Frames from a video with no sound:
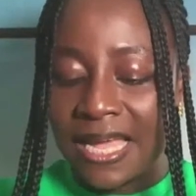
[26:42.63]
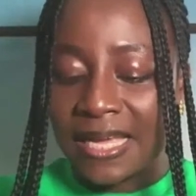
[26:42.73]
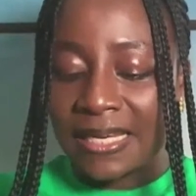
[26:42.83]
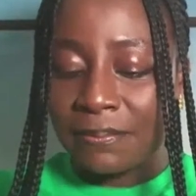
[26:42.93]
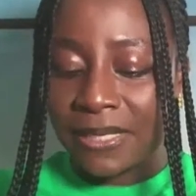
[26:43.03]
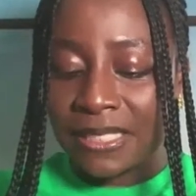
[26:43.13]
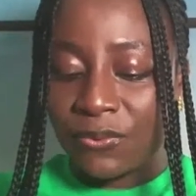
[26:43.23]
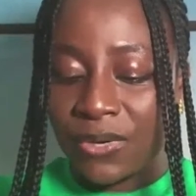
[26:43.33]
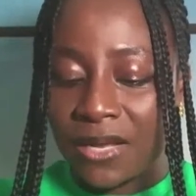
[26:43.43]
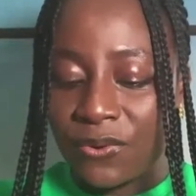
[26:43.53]
And then Pastor
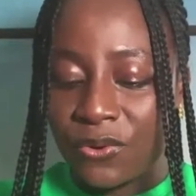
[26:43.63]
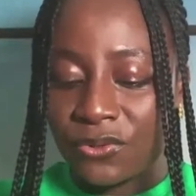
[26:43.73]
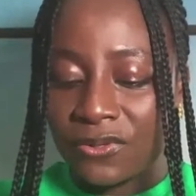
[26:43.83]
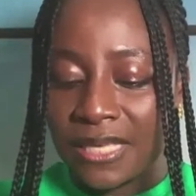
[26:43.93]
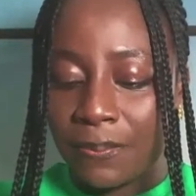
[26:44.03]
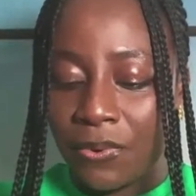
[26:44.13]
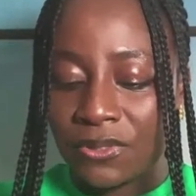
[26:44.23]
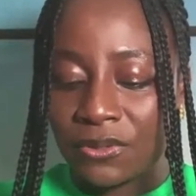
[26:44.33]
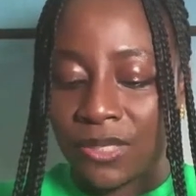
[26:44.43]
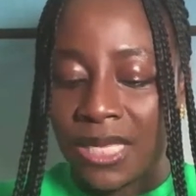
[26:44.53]
Reda goes on to say,
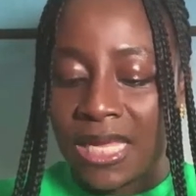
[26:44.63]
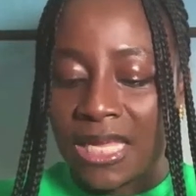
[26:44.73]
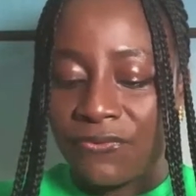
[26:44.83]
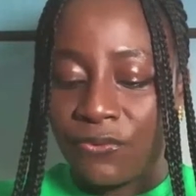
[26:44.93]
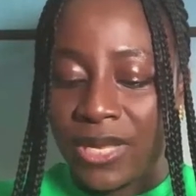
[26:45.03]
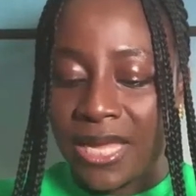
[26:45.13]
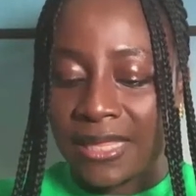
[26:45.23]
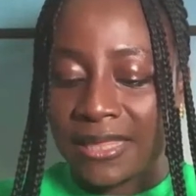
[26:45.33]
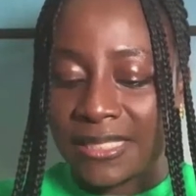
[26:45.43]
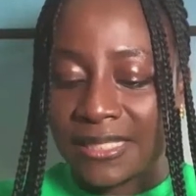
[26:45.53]
Apostle, if we
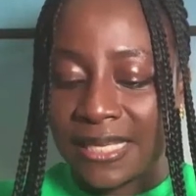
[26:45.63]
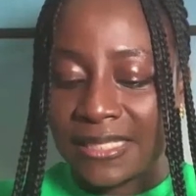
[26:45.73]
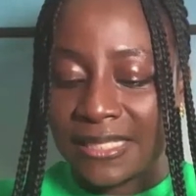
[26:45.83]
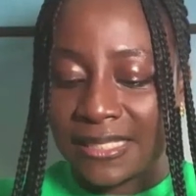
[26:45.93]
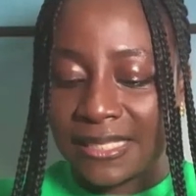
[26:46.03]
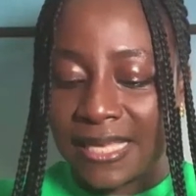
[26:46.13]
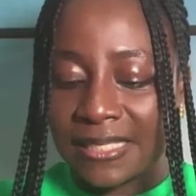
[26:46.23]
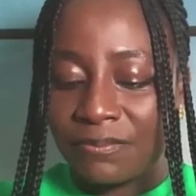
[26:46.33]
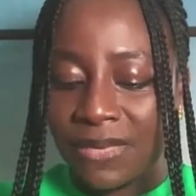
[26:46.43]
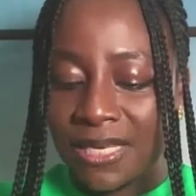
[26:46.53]
understand this as
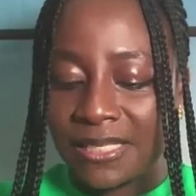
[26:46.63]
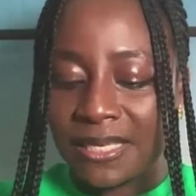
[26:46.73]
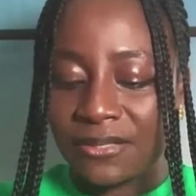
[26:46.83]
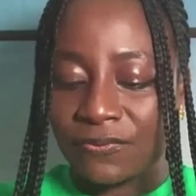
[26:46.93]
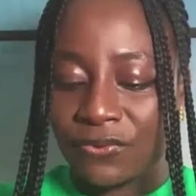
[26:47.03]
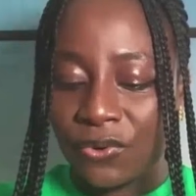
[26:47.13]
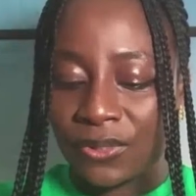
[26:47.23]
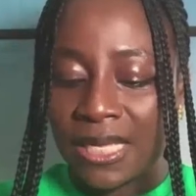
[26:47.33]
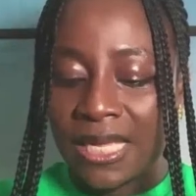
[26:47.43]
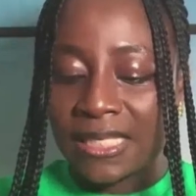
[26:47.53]
ministers of God,
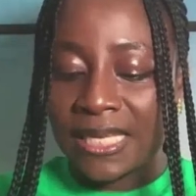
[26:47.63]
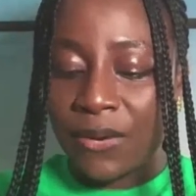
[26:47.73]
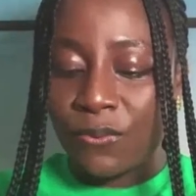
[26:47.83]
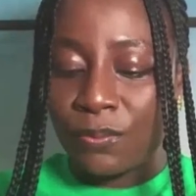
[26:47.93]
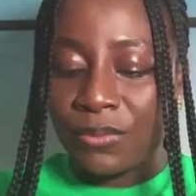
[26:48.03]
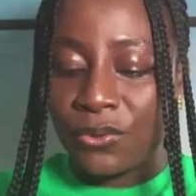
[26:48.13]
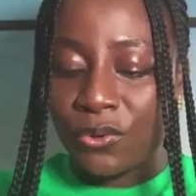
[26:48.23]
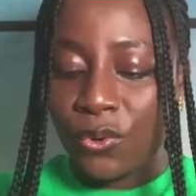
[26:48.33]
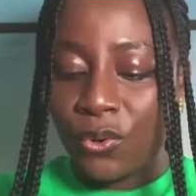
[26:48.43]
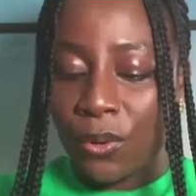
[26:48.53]
there will be
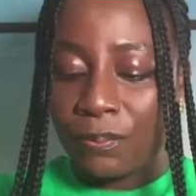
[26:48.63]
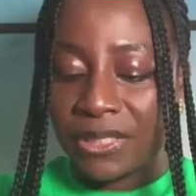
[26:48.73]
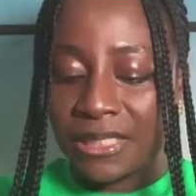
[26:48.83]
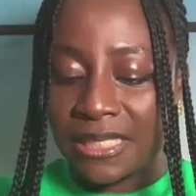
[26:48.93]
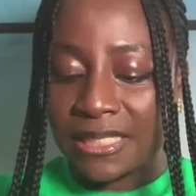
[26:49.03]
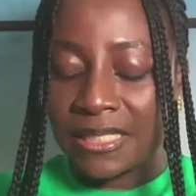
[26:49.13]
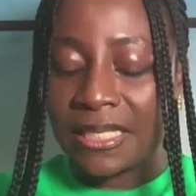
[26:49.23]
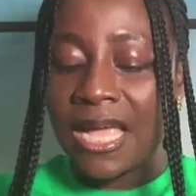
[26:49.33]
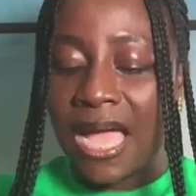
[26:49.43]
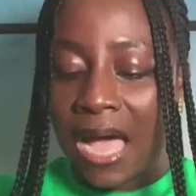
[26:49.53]
no competition
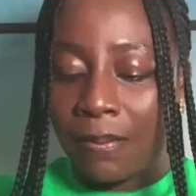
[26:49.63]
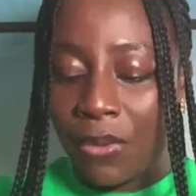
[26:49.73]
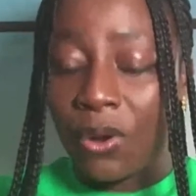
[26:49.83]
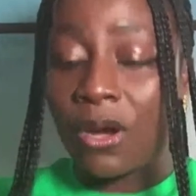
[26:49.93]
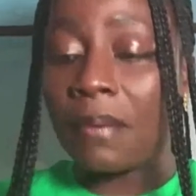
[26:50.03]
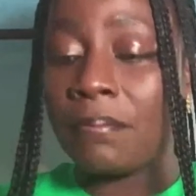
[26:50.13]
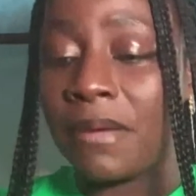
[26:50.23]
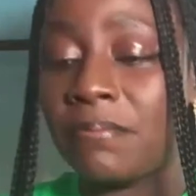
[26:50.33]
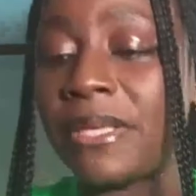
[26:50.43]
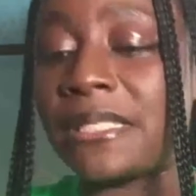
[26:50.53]
among
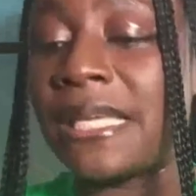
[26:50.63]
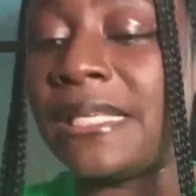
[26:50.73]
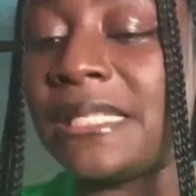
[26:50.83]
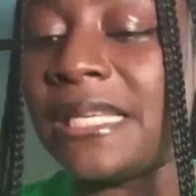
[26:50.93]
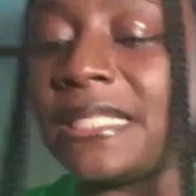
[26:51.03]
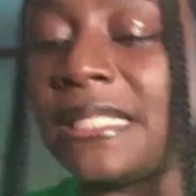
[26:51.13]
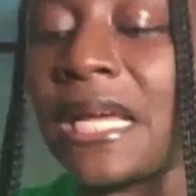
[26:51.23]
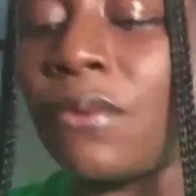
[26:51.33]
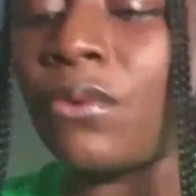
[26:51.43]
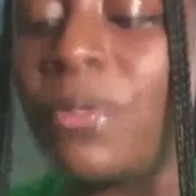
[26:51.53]
members. Indeed,
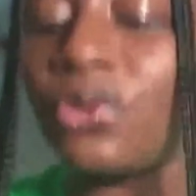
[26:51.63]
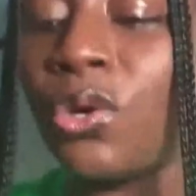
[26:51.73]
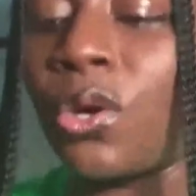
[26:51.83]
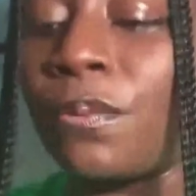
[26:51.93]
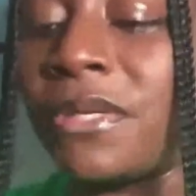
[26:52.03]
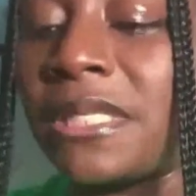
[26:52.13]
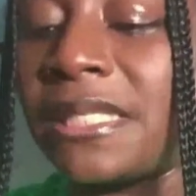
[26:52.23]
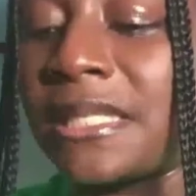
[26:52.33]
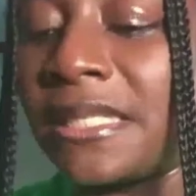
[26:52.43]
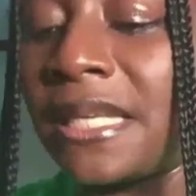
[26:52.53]
there will be no
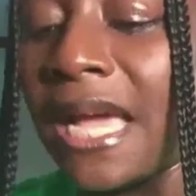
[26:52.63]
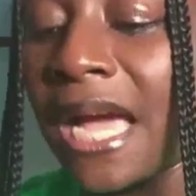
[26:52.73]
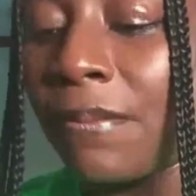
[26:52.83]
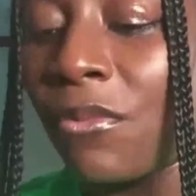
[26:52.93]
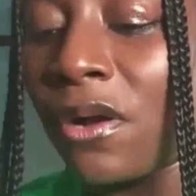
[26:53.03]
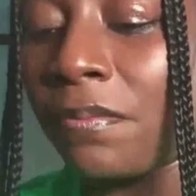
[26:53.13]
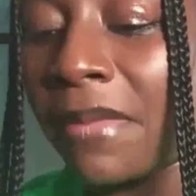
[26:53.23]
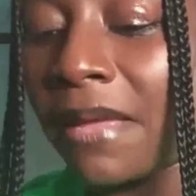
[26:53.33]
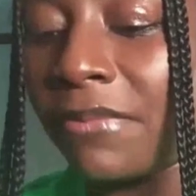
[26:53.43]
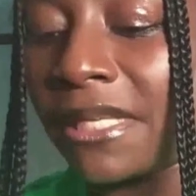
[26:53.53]
competition among
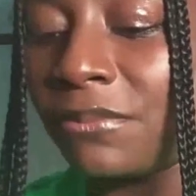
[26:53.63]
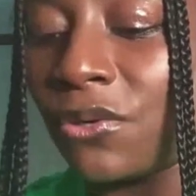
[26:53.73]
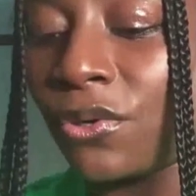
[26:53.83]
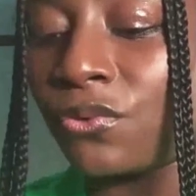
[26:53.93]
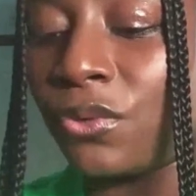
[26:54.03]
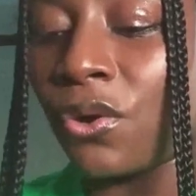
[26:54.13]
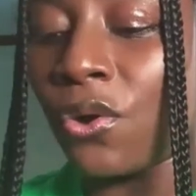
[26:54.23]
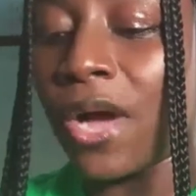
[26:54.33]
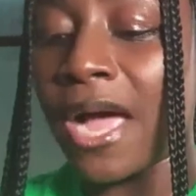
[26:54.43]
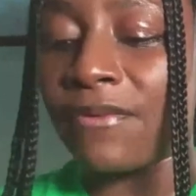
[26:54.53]
members because we
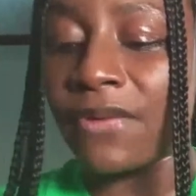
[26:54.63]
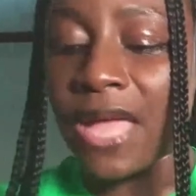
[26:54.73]
all have